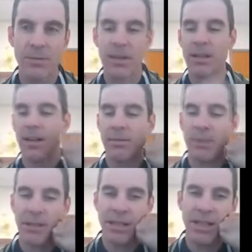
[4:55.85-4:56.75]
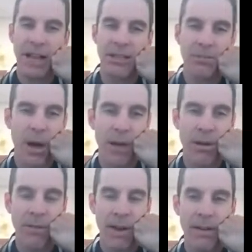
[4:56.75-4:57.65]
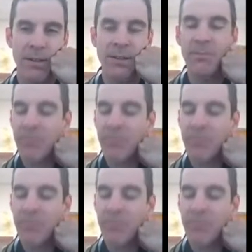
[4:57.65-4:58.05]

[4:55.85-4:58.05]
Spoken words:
where they talked about the sagittal modifiers.